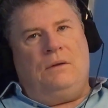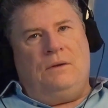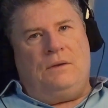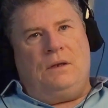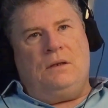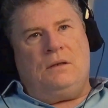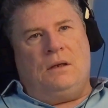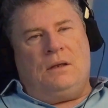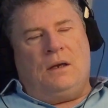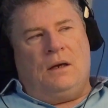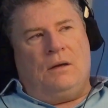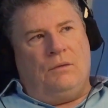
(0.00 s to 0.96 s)
There's things like
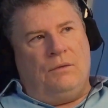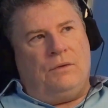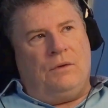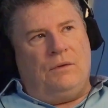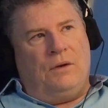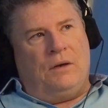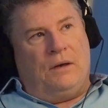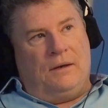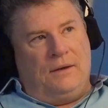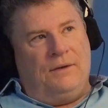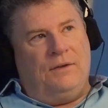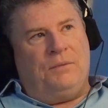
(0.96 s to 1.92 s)
that, and also Jürgen
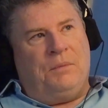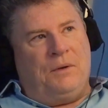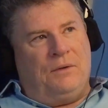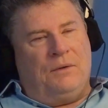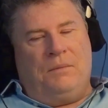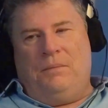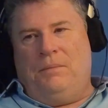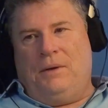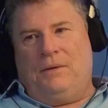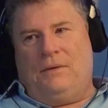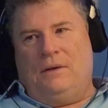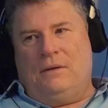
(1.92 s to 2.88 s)
Klinsmann is the
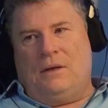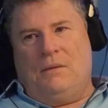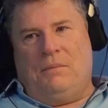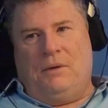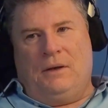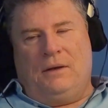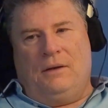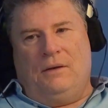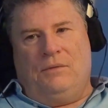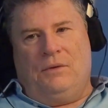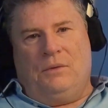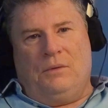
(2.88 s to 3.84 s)
best example I can
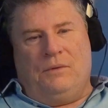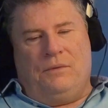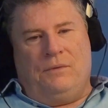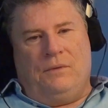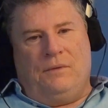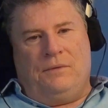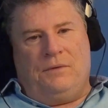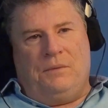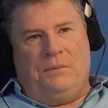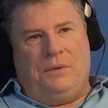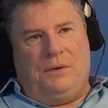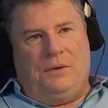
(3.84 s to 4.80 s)
give you of
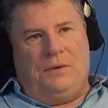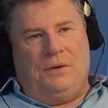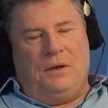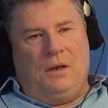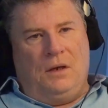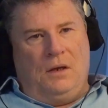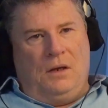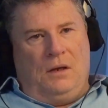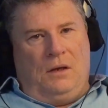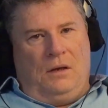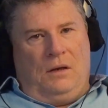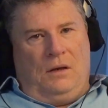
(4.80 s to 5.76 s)
somebody
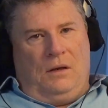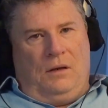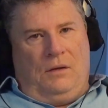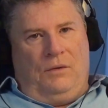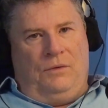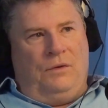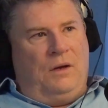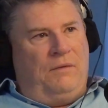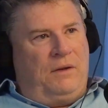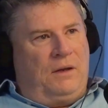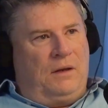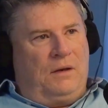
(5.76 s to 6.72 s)
who's done
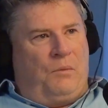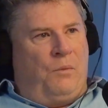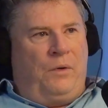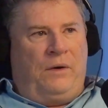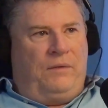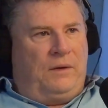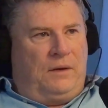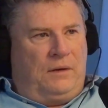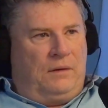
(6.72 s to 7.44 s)
everything and won everything.